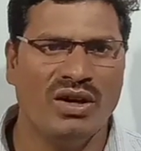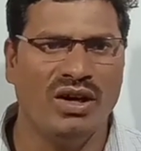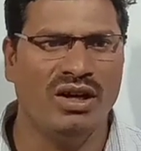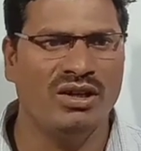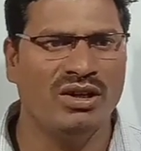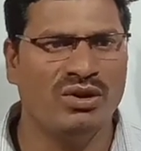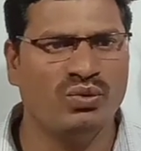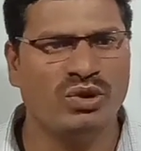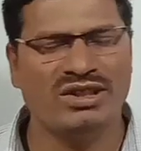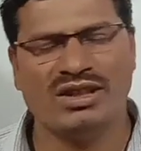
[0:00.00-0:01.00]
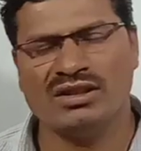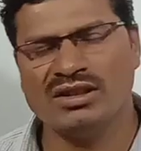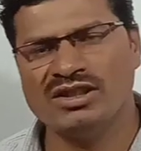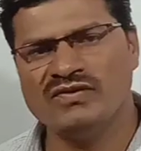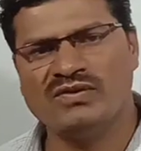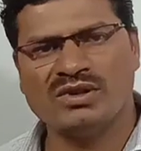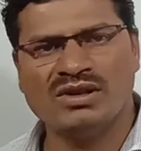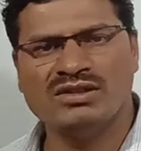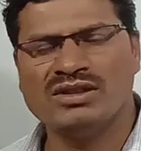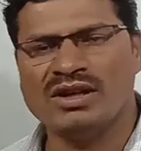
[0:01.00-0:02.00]
and which are the
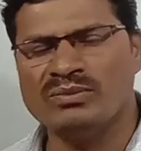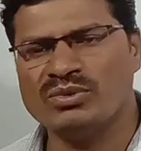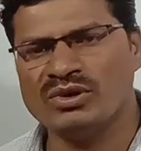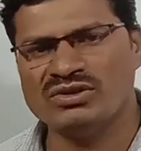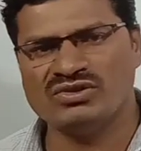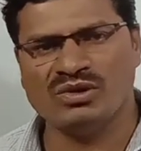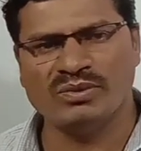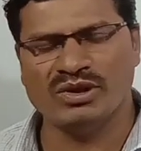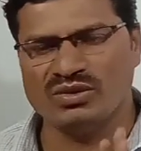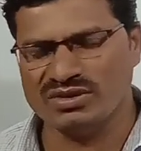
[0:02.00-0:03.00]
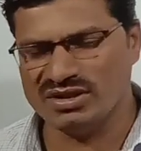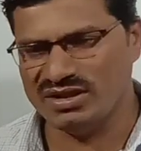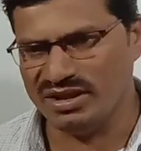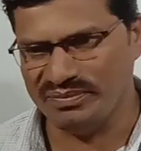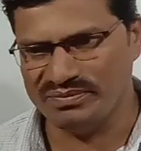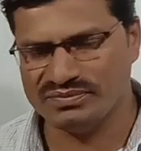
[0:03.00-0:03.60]
different components of ecosystem?